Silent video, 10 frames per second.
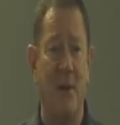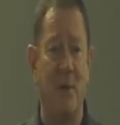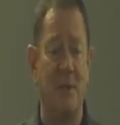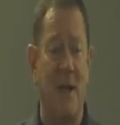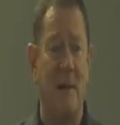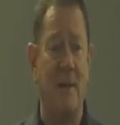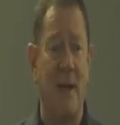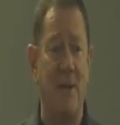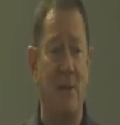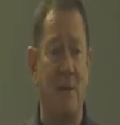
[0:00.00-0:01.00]
know this
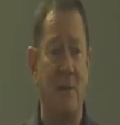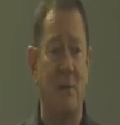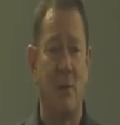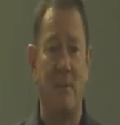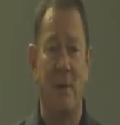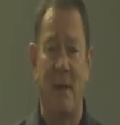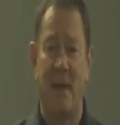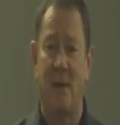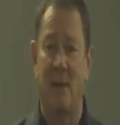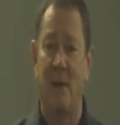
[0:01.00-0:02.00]
combination of the three
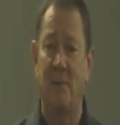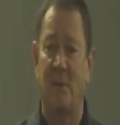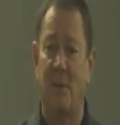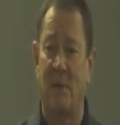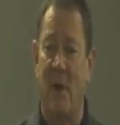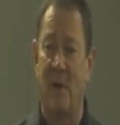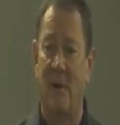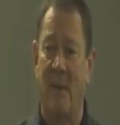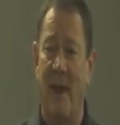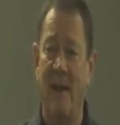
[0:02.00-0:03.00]
botanical herbs that we're
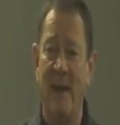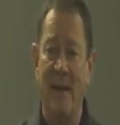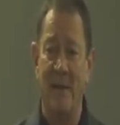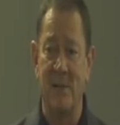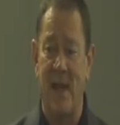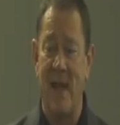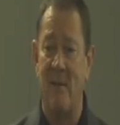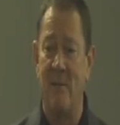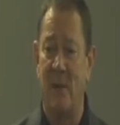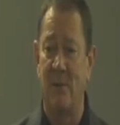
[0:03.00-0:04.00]
talking about because they
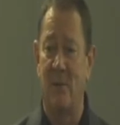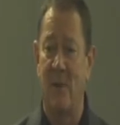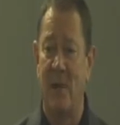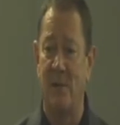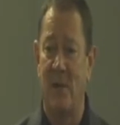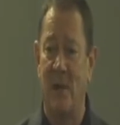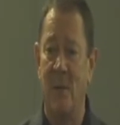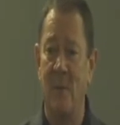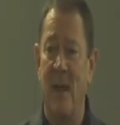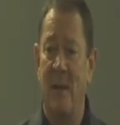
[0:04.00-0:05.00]
have a mixture
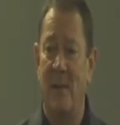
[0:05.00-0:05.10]
ratio